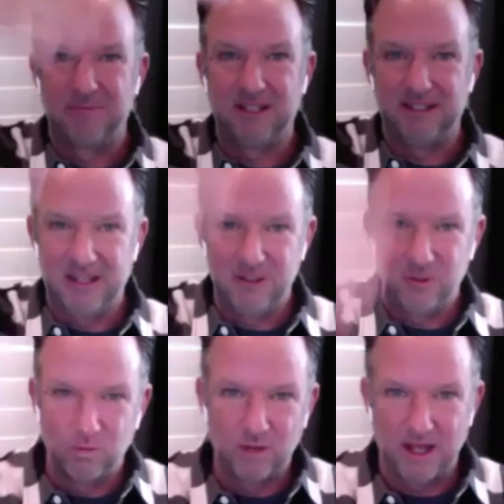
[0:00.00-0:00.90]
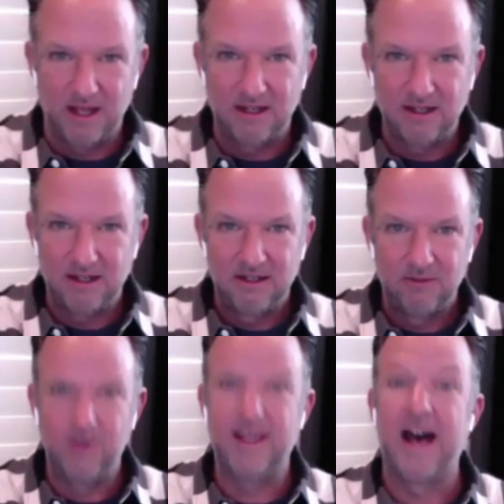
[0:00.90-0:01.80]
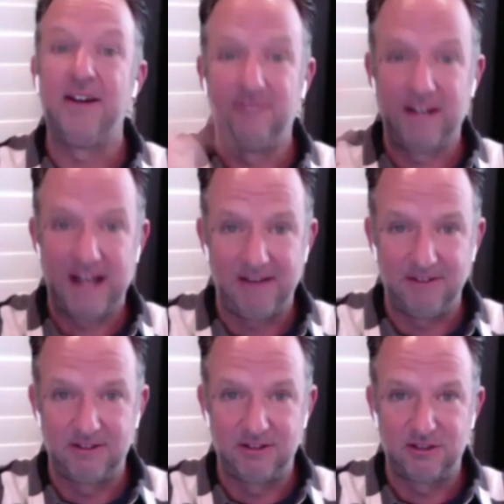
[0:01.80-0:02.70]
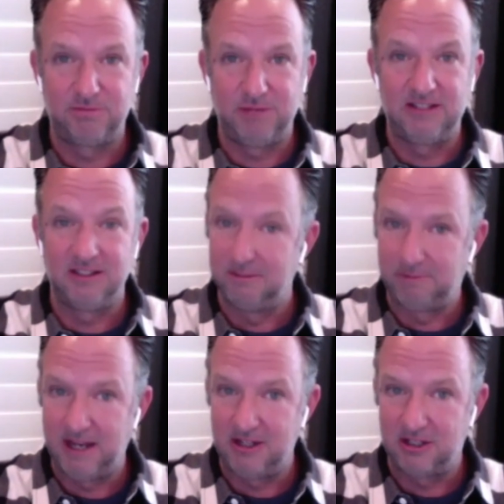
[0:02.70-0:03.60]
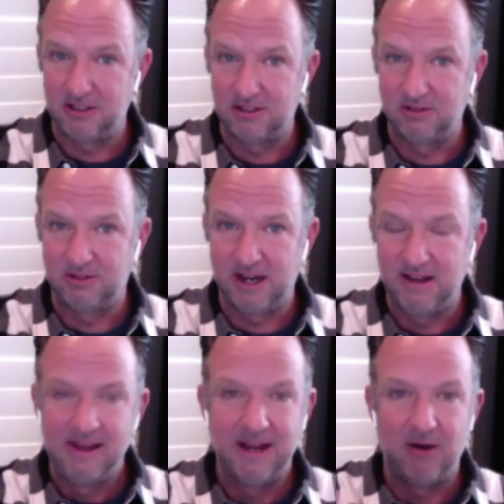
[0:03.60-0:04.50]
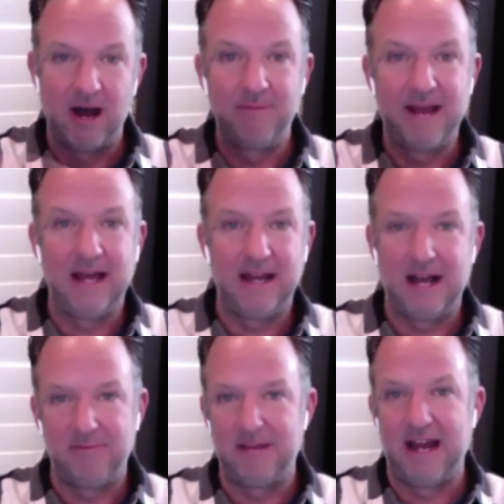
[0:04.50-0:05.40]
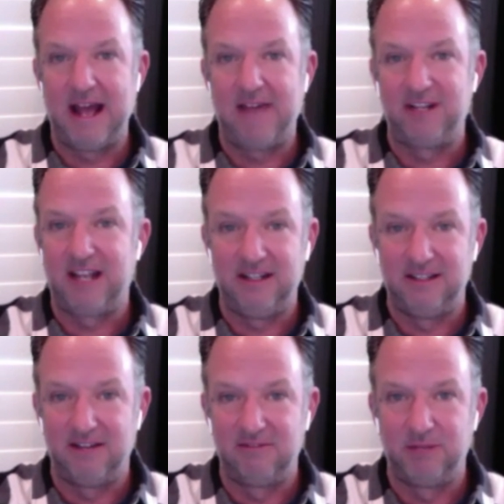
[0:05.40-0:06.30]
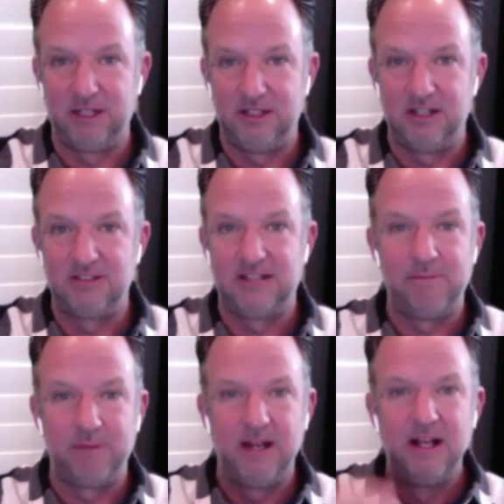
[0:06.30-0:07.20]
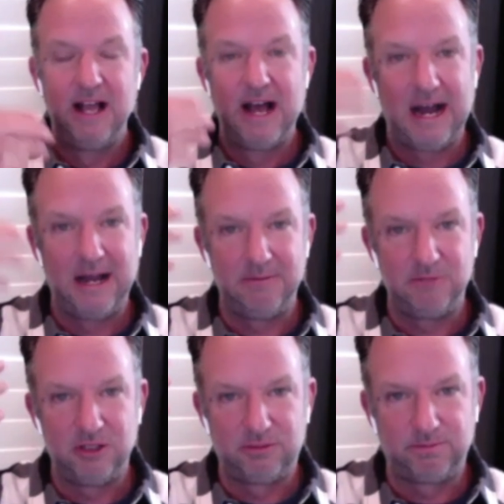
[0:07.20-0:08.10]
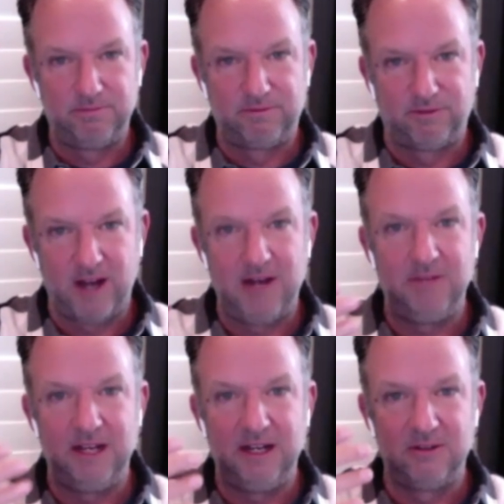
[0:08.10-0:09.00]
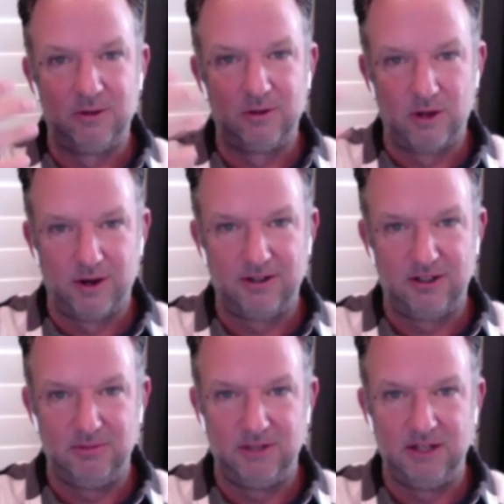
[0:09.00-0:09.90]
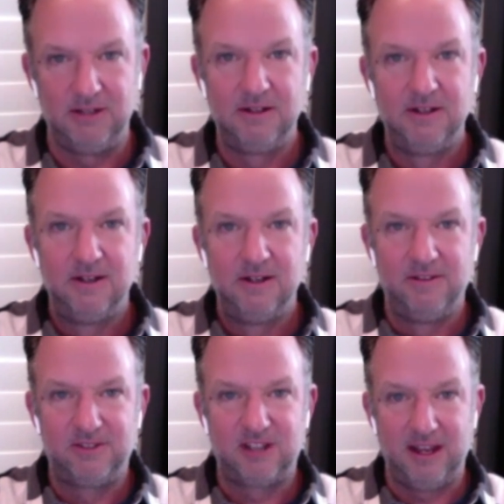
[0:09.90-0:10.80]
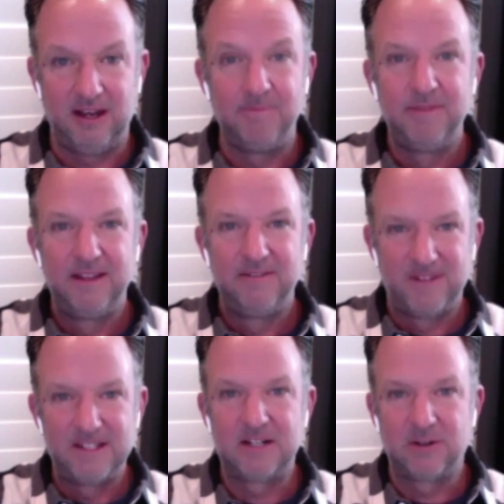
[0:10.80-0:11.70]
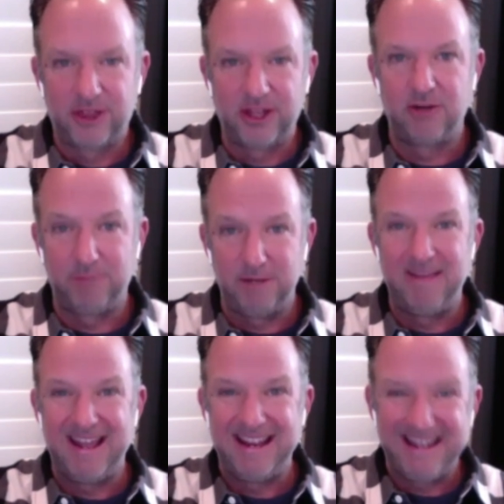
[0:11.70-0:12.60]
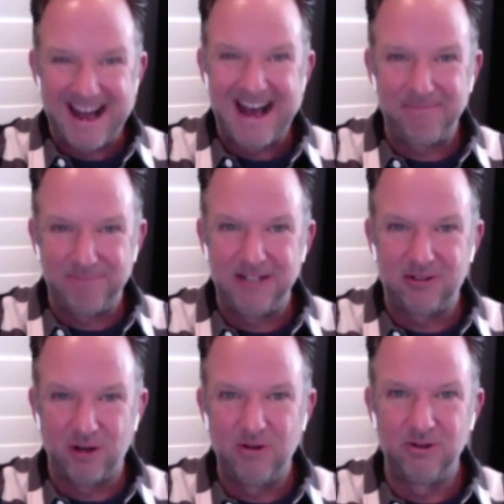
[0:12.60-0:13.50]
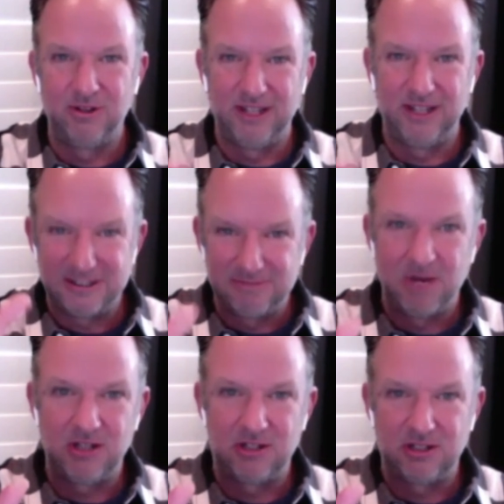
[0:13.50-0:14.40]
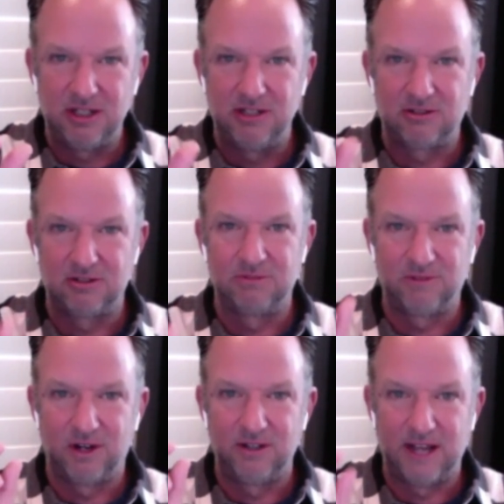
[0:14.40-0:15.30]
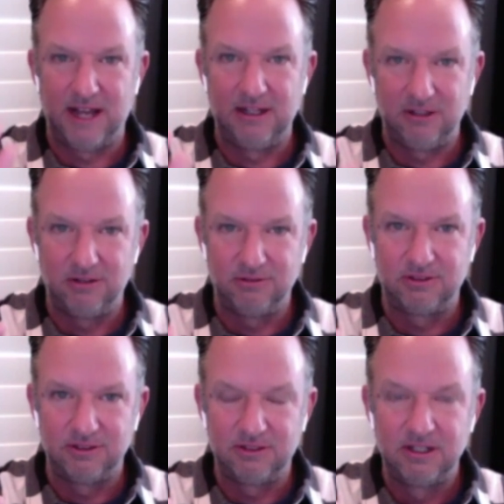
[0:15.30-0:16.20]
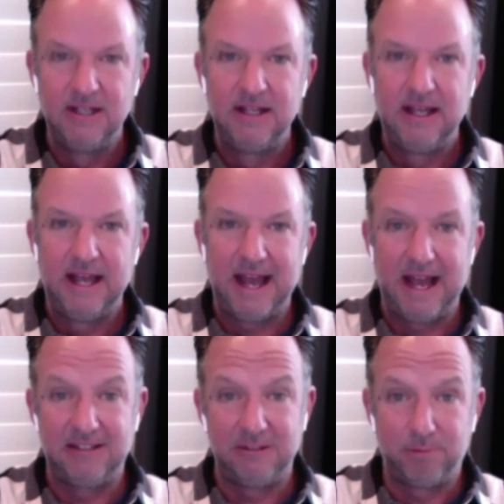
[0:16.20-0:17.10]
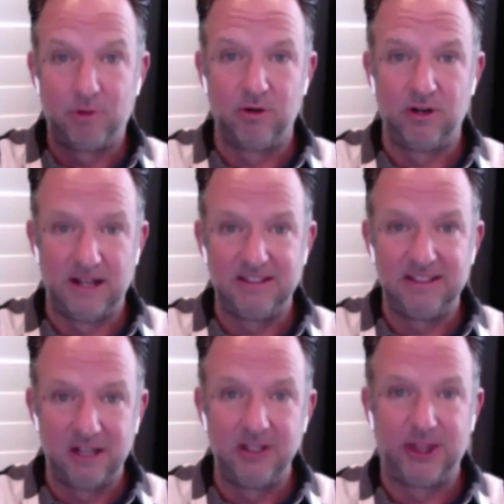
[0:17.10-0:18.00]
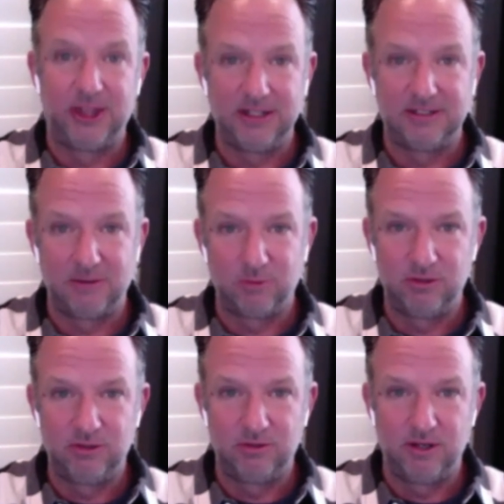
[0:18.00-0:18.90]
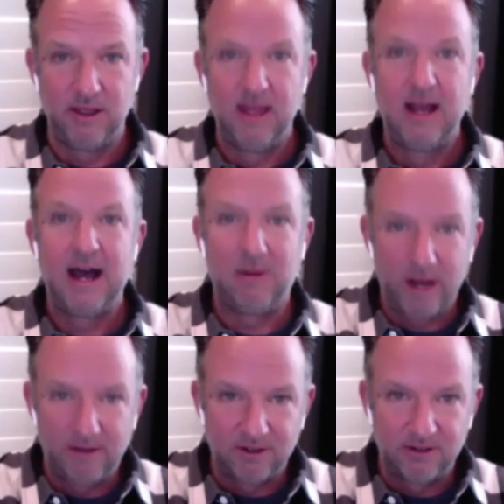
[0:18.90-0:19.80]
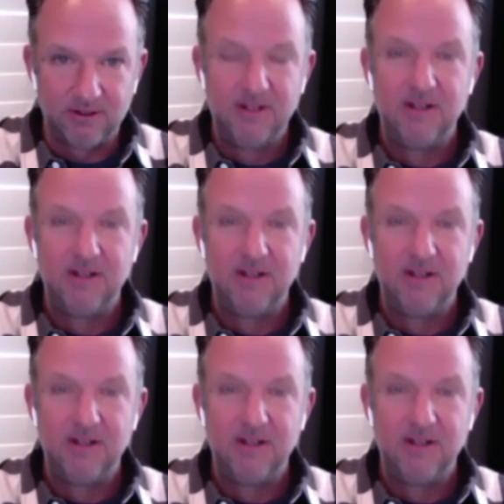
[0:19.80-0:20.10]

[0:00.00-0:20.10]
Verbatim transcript: something that you read without even having to speak to the patient okay now i'm not i'm not advocating that everybody does that but i am just framing the whole argument of saying physical therapy may not be totally as much in terms of our diagnosis as important as these other things that we're doing however